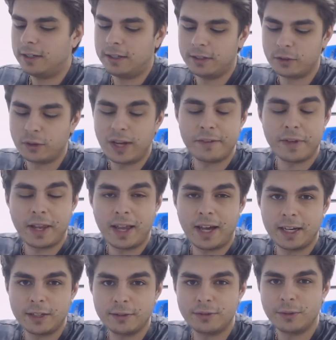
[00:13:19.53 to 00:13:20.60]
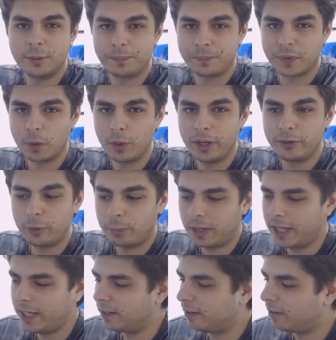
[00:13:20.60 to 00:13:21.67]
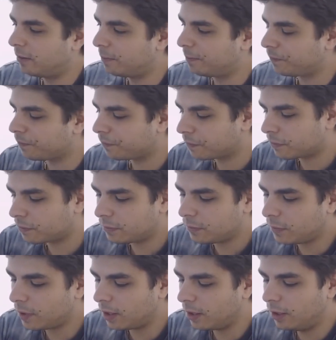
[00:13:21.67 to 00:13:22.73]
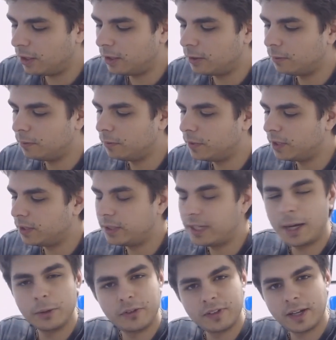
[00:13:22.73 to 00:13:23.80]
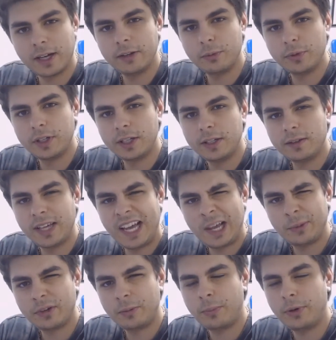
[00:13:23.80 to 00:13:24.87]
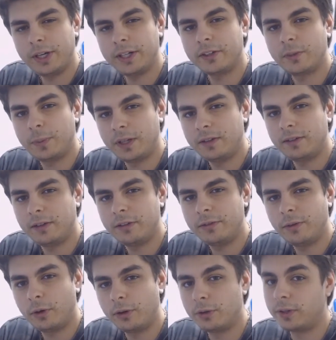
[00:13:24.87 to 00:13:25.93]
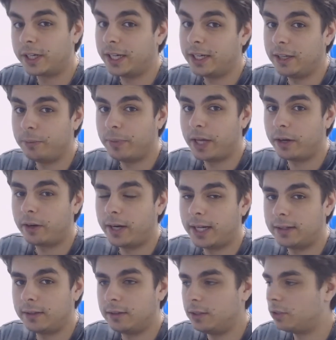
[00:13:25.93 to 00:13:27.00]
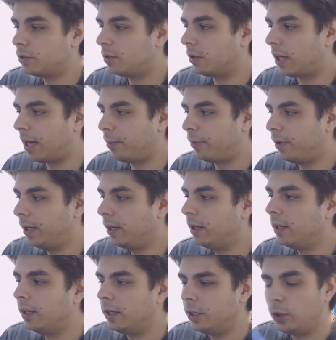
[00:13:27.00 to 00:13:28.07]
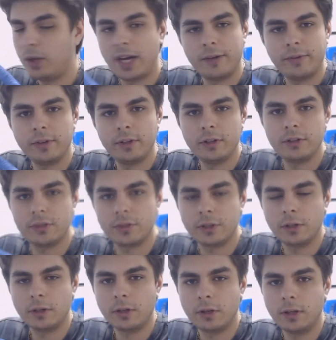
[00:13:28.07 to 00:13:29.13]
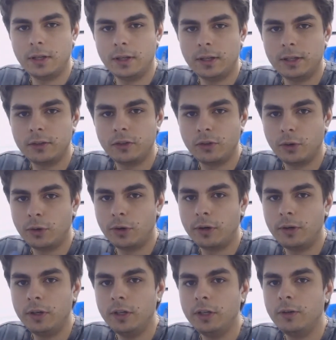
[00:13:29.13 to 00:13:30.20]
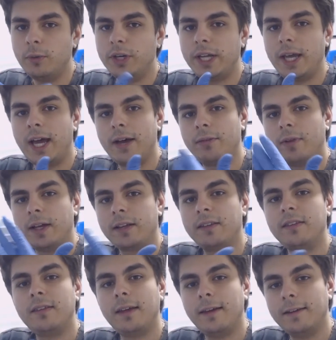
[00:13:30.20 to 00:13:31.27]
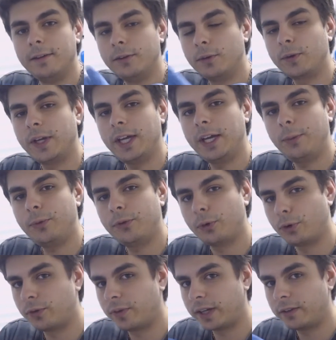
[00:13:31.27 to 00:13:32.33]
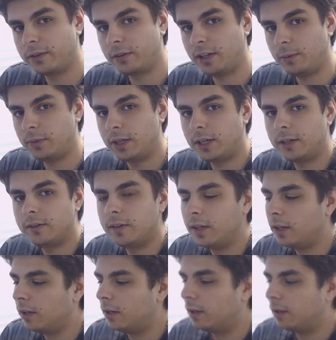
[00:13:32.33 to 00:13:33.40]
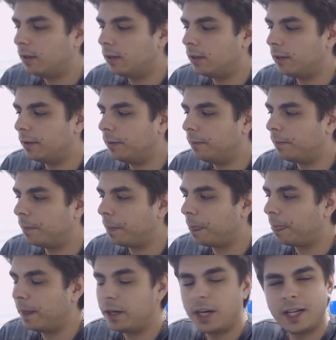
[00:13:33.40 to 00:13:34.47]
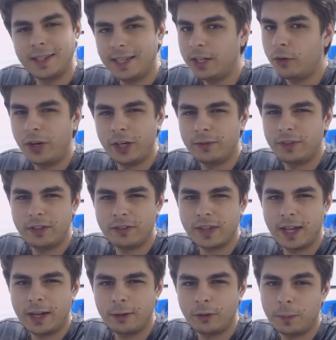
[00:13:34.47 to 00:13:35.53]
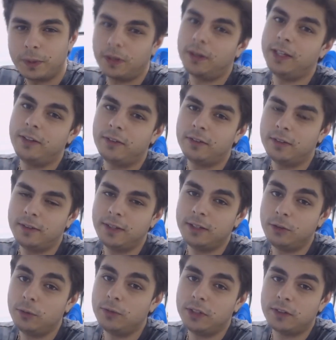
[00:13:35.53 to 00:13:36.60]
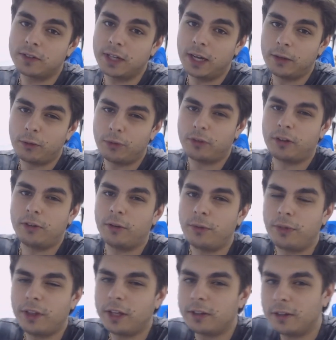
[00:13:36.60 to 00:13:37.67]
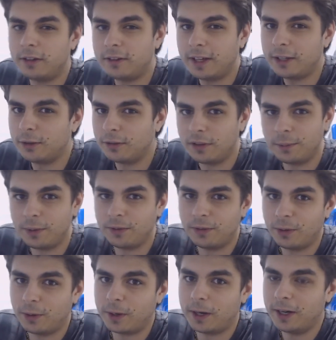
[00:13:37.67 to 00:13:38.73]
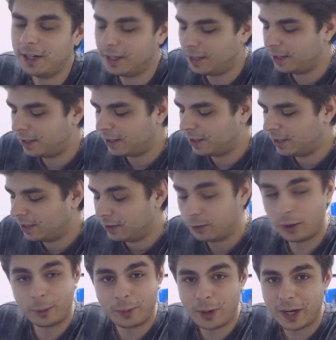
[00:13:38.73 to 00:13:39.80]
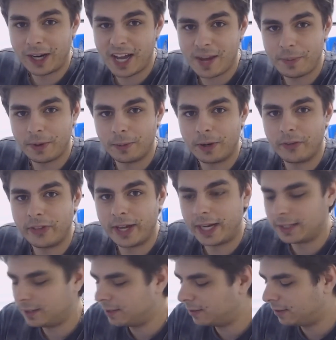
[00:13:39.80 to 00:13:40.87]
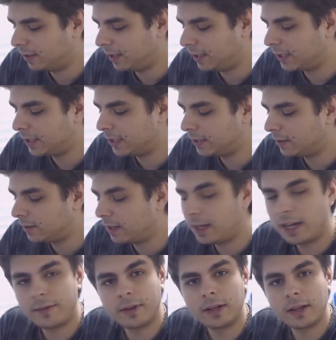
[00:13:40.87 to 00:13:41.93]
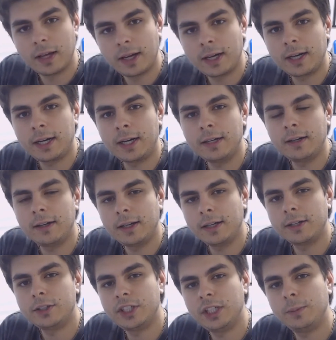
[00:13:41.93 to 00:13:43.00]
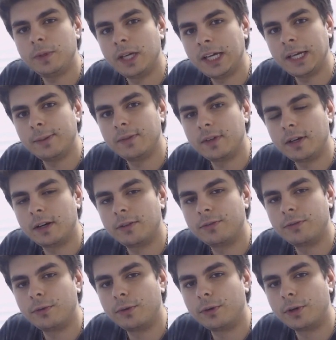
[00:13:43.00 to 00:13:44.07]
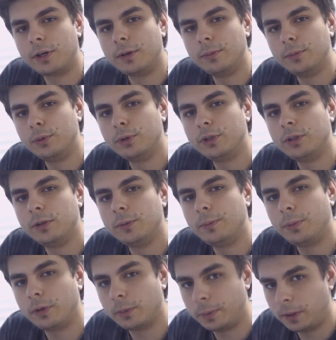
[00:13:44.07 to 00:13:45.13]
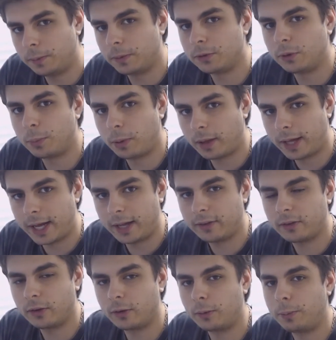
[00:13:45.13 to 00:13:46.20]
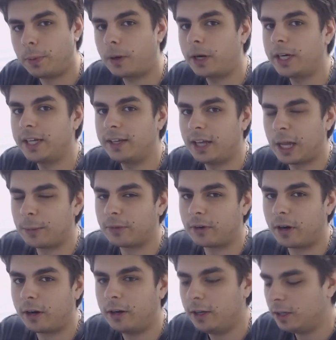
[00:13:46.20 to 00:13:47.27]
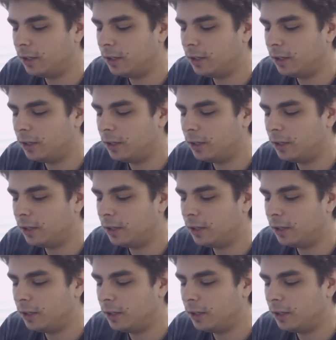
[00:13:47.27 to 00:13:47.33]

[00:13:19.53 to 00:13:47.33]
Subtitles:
So I have a lot of ways to play this. The downsides with it, the games are pretty expensive, although they're getting better at the digital library. You have a digital store where they have like sales on games, sort of like Steam does. They're not that great of discounts, but at least they do discounts, which I don't think Nintendo did before. So I'm quite happy about that. And they have a lot of cheap games that are for multiple people to play. So party games are,